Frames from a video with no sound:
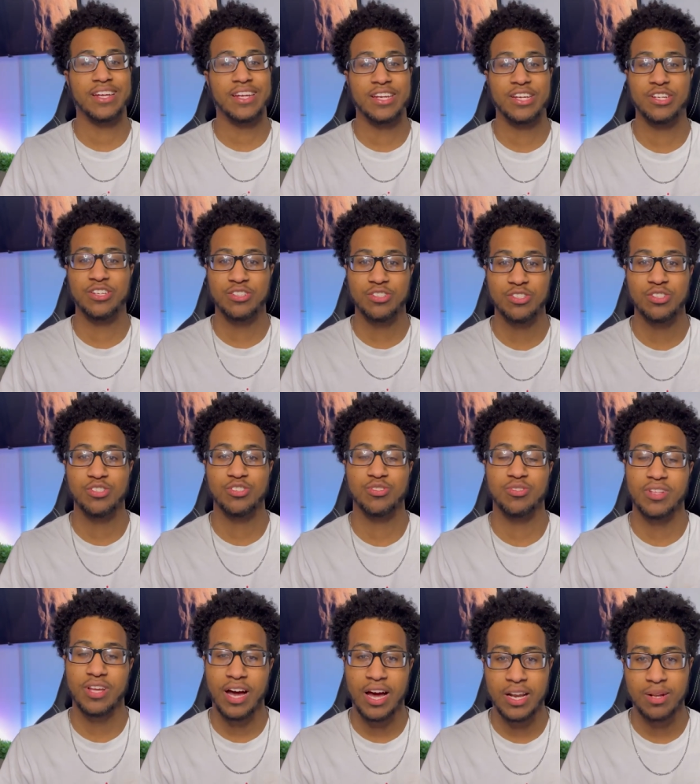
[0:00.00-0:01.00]
into
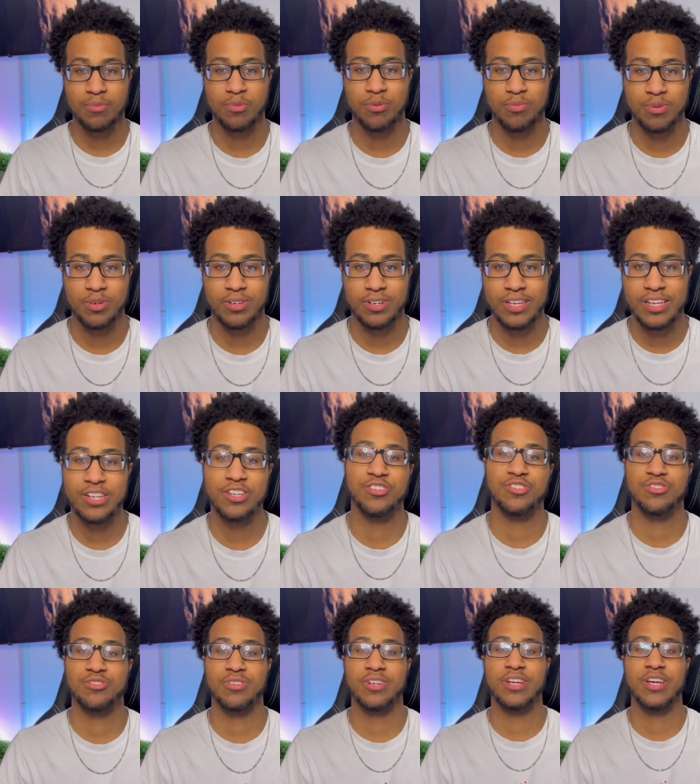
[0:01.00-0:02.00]
the automobile
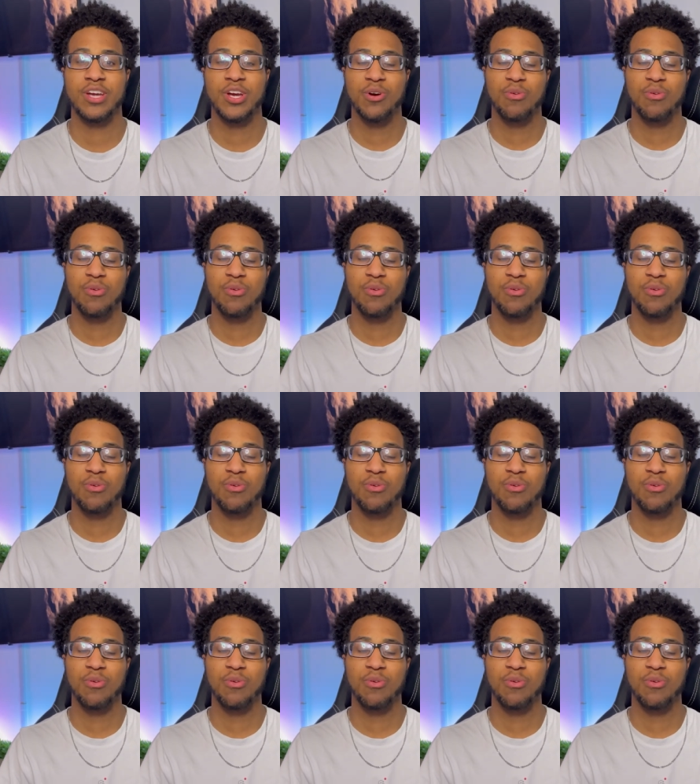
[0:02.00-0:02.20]
industry